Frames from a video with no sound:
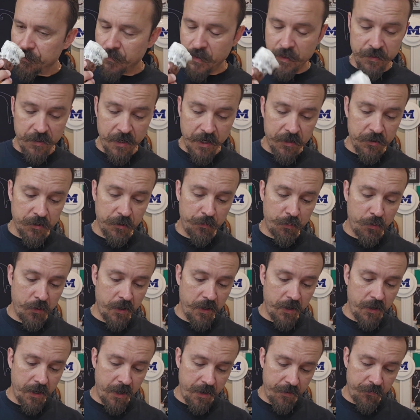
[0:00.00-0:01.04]
It's actually
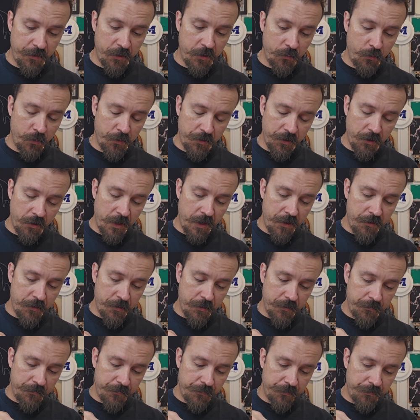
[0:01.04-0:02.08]
pretty heavier with the
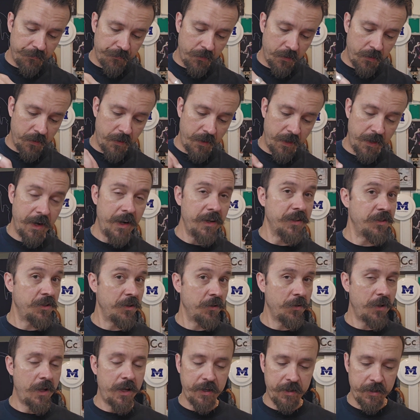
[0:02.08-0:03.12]
leather, and I
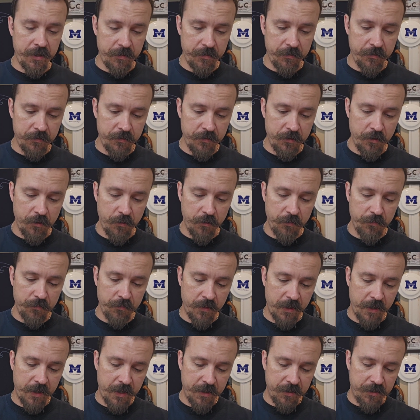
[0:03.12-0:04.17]
still like it. So
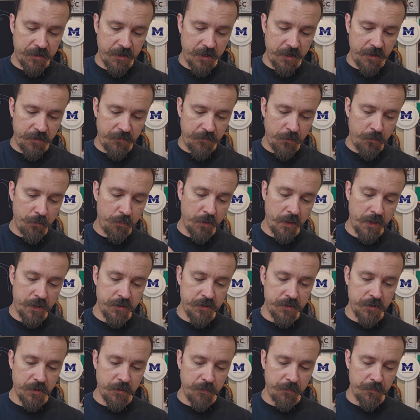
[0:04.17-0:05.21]
like I say, if you blend
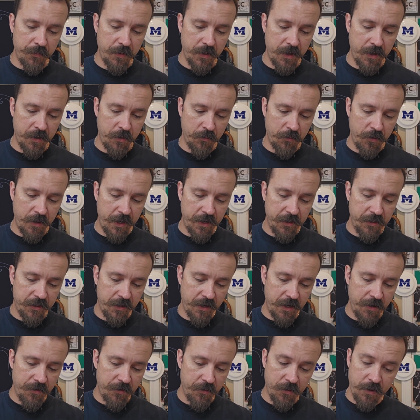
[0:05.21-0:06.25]
something that I don't like
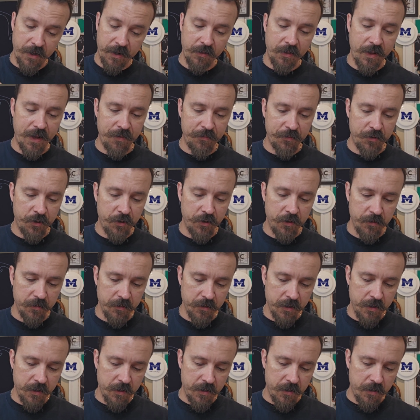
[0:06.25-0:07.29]
together, like lavender,
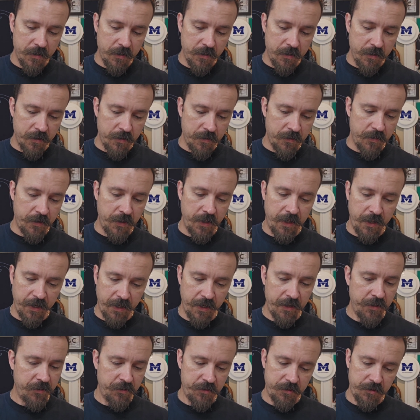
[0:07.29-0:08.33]
it,
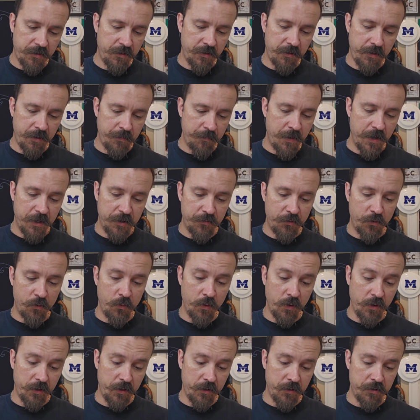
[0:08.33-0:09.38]
it's it makes for a
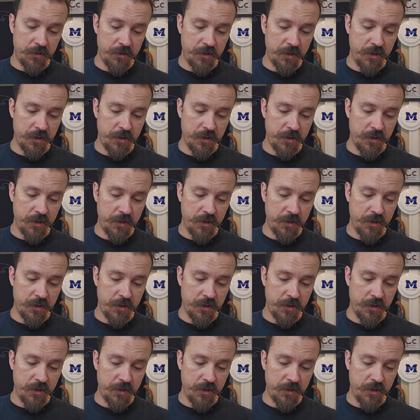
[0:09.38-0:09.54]
really good